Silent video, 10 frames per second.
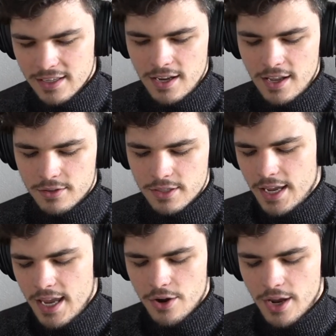I was
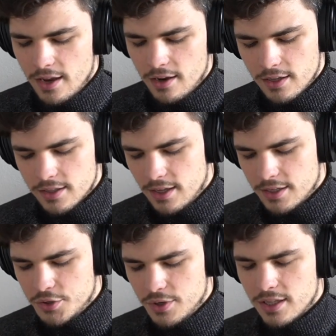like, yeah, okay,
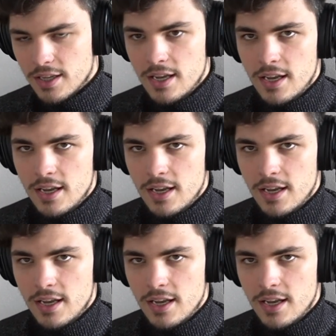let's do it.